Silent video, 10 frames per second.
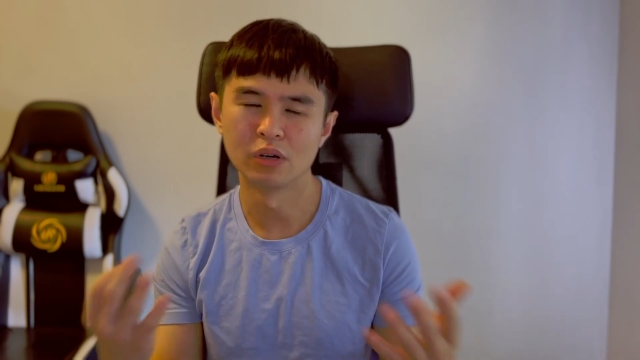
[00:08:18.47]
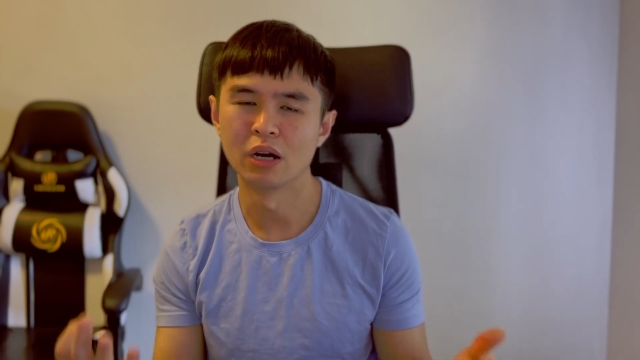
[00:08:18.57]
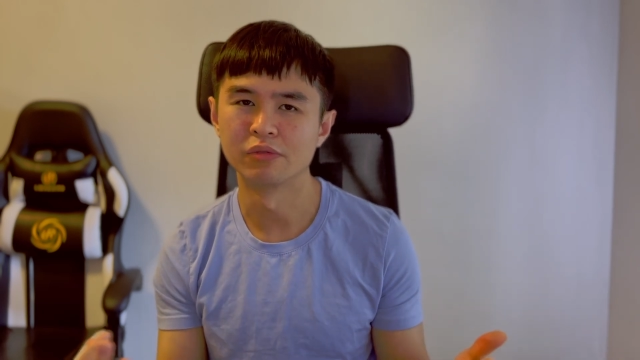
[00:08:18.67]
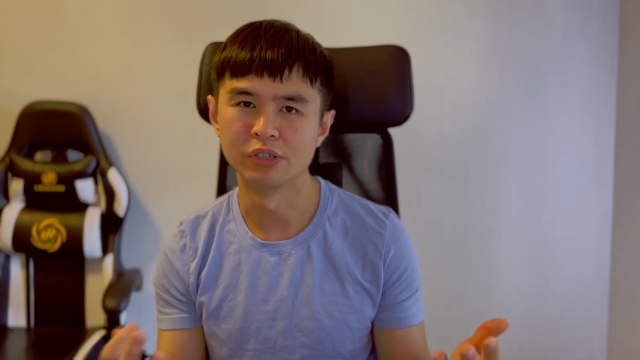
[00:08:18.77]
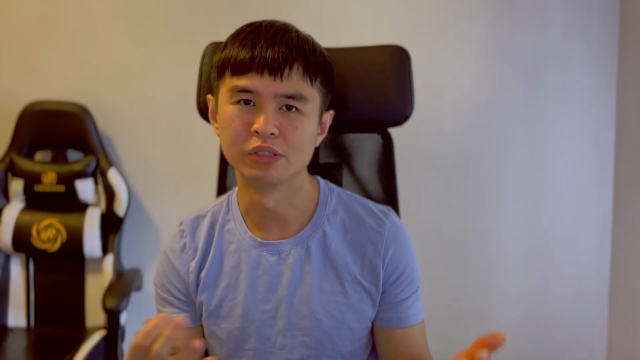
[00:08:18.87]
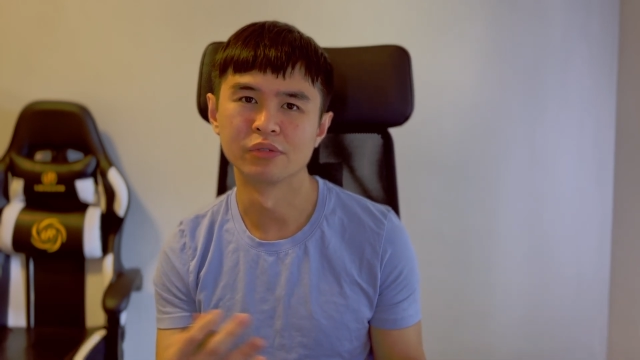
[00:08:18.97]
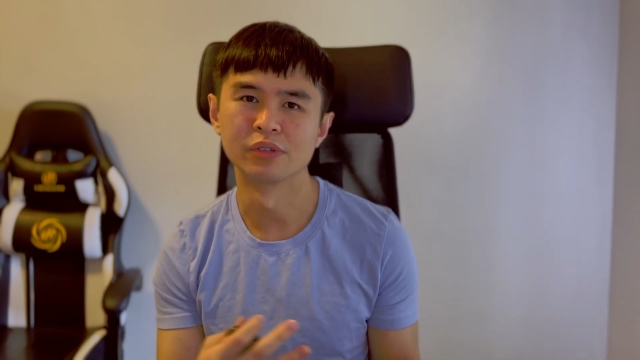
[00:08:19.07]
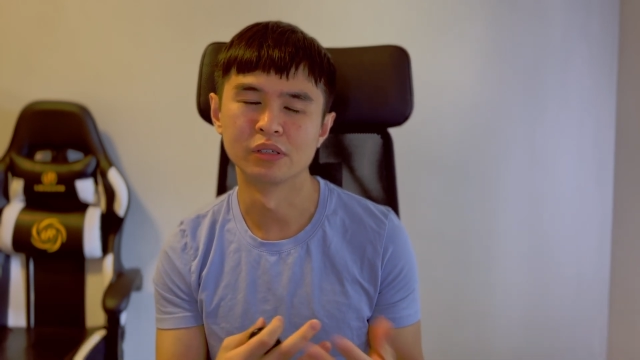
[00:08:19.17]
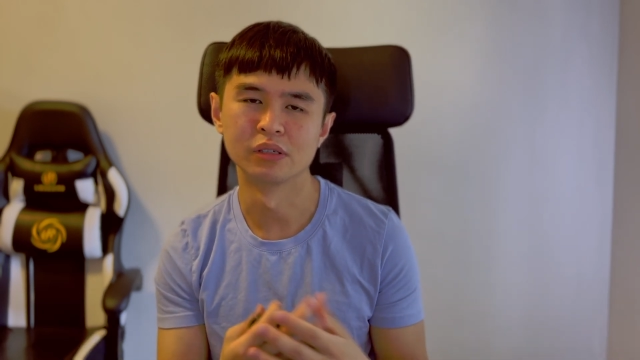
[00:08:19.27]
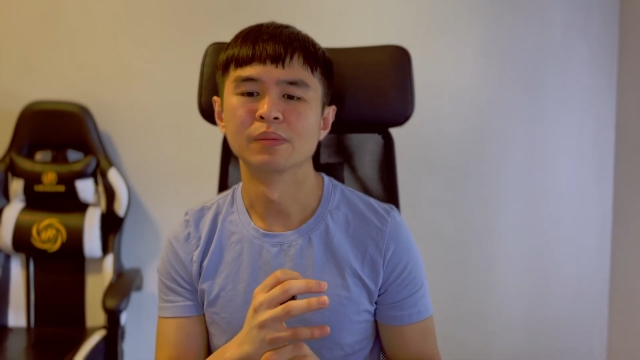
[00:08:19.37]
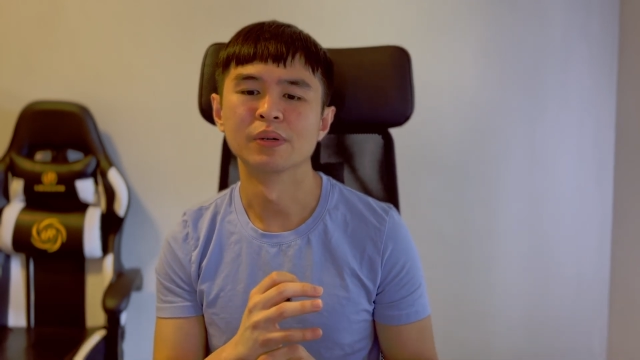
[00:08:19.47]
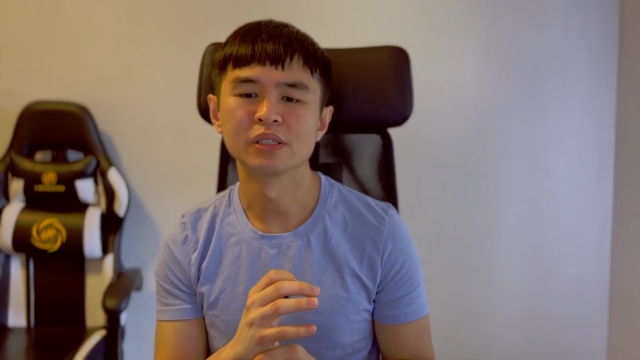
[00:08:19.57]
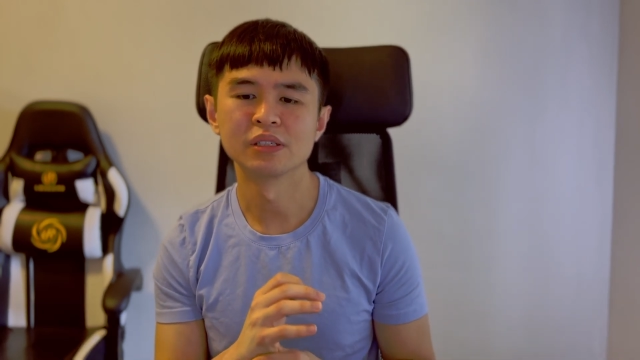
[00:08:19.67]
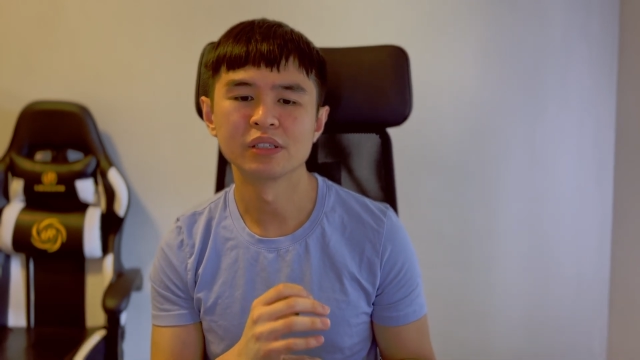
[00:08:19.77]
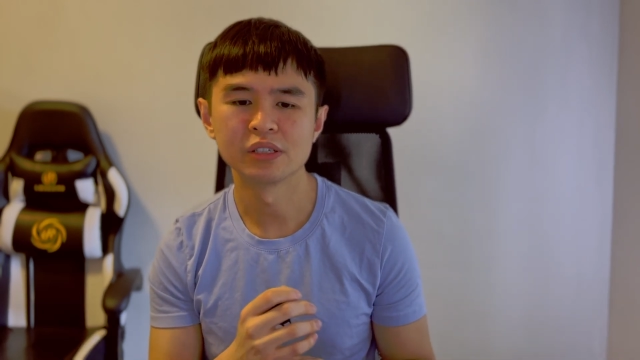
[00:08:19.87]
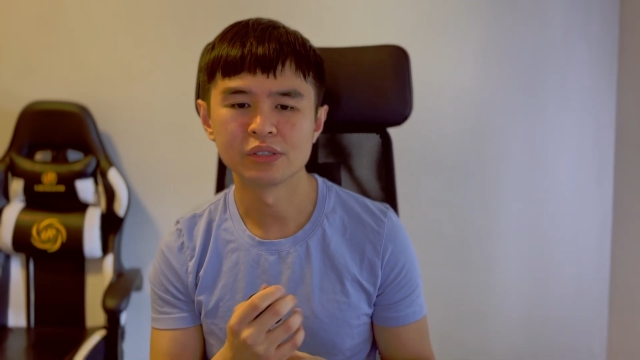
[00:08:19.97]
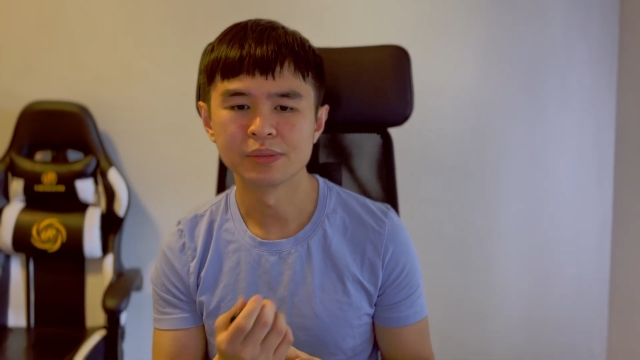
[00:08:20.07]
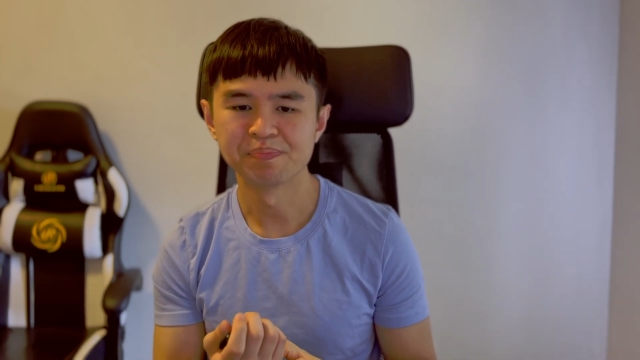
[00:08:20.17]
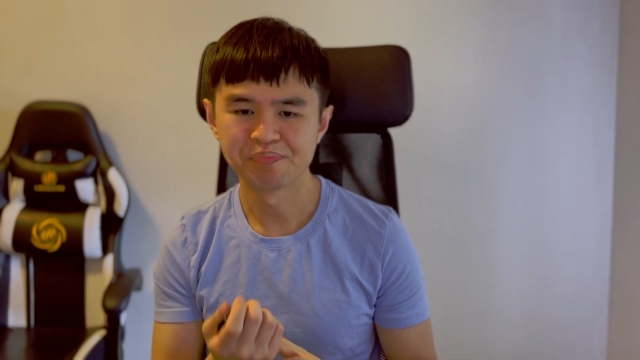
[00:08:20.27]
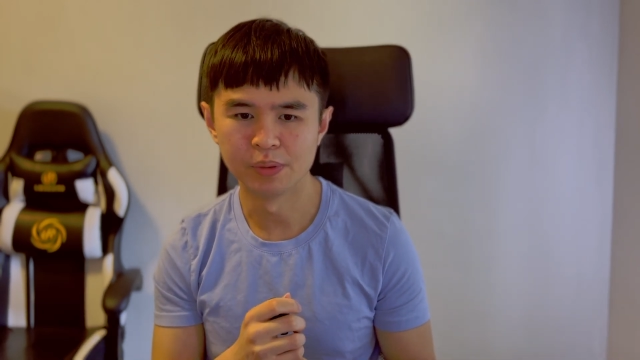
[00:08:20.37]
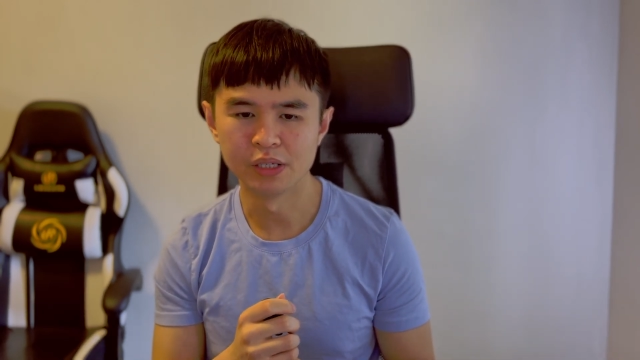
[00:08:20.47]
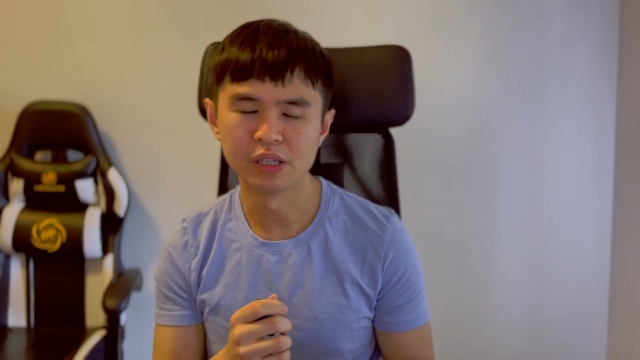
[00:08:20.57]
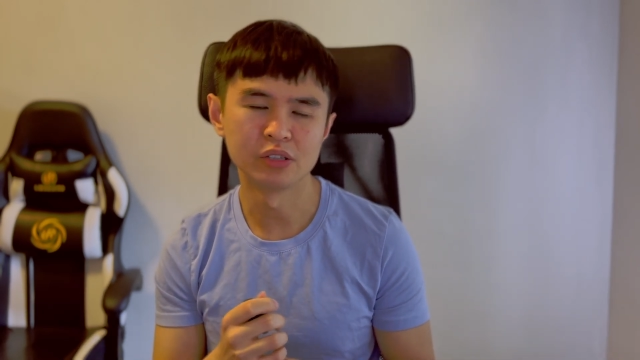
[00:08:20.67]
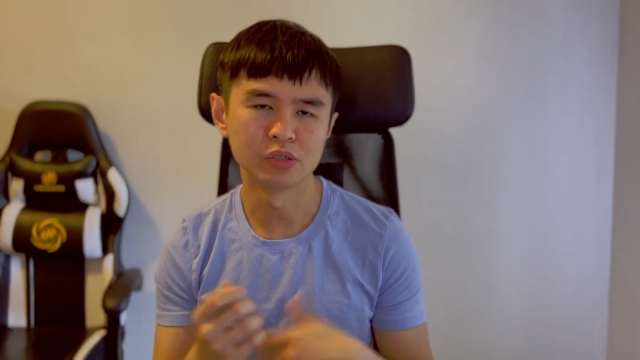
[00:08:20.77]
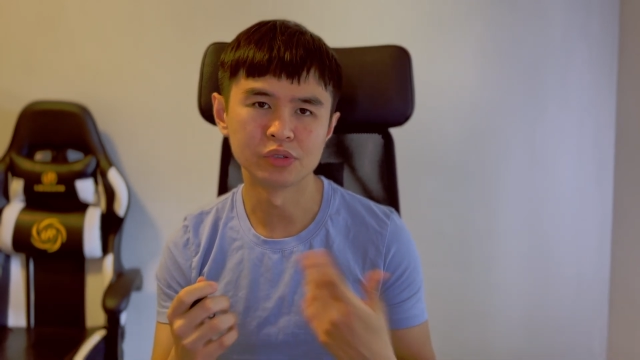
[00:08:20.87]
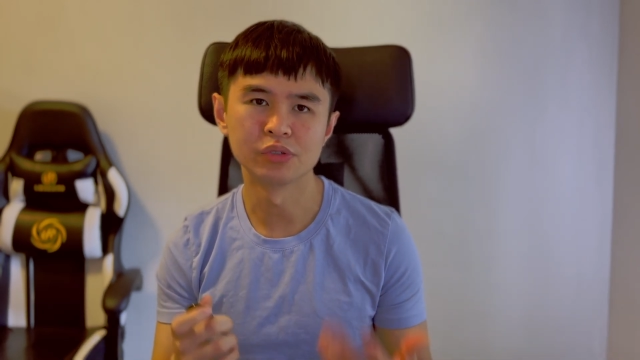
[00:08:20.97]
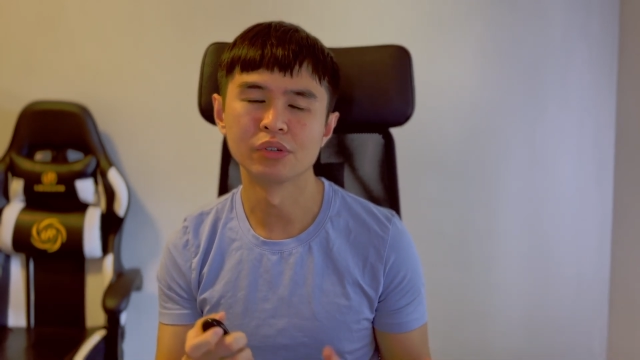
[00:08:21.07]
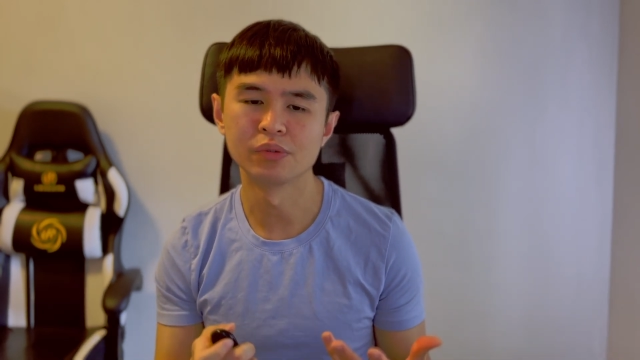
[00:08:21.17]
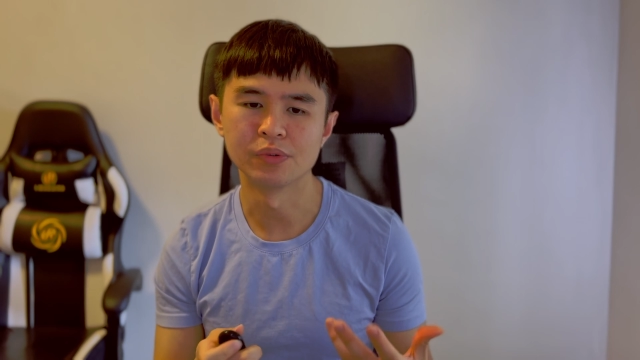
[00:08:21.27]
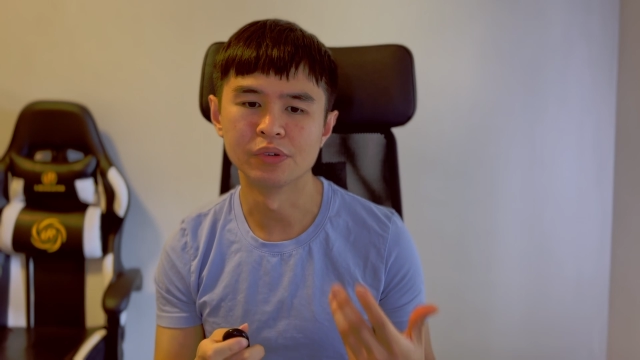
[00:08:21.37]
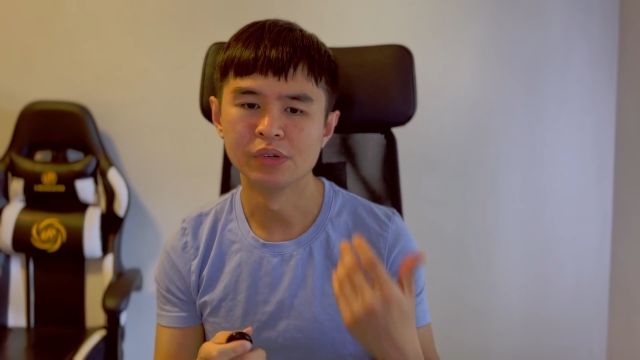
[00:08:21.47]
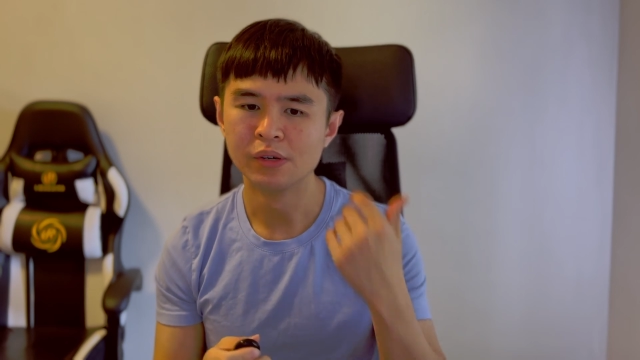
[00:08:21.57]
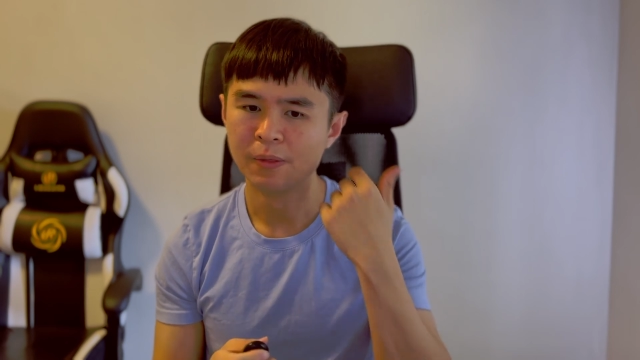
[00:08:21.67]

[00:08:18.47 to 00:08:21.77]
average of the percentage, but it is also useful